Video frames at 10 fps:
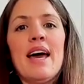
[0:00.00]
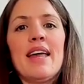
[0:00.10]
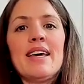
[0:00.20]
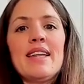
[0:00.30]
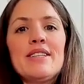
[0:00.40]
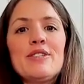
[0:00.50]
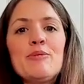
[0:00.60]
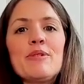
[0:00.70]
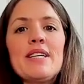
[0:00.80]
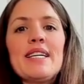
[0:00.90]
And then as
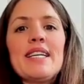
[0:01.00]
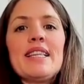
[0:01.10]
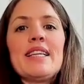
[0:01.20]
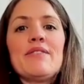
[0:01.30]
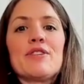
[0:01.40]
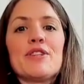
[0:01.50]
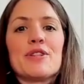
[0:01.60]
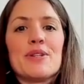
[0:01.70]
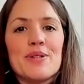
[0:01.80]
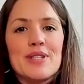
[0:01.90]
you breathe in, lift your
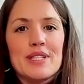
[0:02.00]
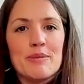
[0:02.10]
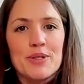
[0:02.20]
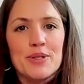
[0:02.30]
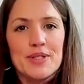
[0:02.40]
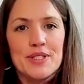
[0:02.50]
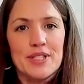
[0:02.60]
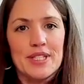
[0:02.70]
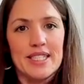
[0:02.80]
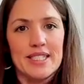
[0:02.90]
shoulders up towards
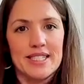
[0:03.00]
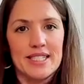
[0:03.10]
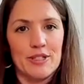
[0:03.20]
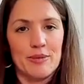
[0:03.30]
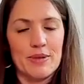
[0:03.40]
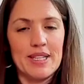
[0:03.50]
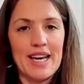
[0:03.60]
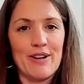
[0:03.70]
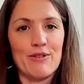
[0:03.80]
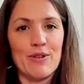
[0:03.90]
your ears. As you
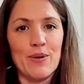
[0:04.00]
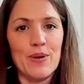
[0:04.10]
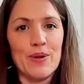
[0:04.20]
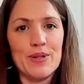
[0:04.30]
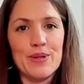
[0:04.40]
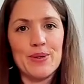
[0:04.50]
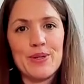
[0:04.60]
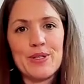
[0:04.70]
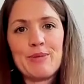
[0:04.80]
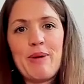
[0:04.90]
breathe out, roll the
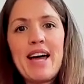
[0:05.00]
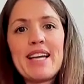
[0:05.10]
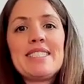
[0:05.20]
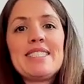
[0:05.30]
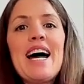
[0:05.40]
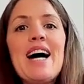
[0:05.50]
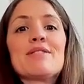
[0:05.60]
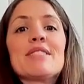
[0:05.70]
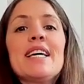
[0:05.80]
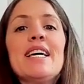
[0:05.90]
shoulders back and
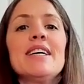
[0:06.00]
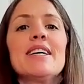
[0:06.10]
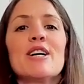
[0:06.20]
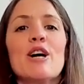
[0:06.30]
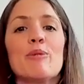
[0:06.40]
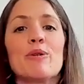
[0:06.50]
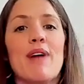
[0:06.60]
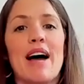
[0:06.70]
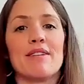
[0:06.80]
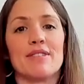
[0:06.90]
down. Take a couple
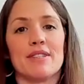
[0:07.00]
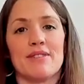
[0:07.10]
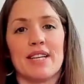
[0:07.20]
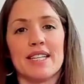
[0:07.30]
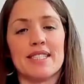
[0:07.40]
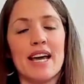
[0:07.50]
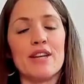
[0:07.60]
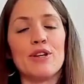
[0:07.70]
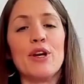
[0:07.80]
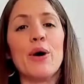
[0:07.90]
rounds of this
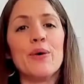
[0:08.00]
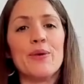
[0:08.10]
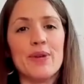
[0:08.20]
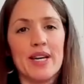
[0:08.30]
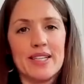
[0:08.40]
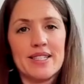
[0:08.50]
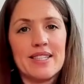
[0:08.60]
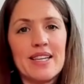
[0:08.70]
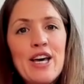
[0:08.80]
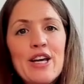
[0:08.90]
and
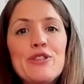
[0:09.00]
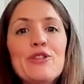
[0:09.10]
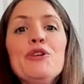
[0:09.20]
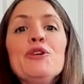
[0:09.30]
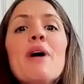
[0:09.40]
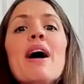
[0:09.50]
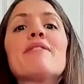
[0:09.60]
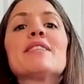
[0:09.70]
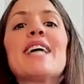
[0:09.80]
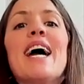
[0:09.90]
notice, do you
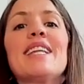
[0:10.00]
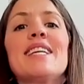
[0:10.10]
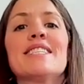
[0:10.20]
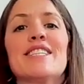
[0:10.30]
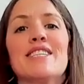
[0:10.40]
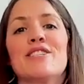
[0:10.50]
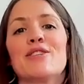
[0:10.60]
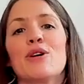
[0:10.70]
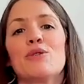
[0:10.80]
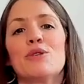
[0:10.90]
have a tendency
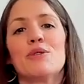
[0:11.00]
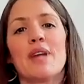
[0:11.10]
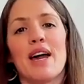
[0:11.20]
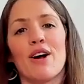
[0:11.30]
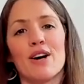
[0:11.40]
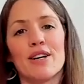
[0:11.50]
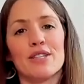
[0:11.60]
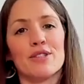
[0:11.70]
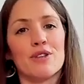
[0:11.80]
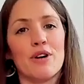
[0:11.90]
to go to that hard
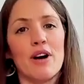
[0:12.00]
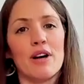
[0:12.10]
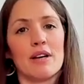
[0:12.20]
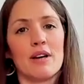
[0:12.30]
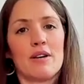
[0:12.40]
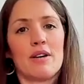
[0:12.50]
and strong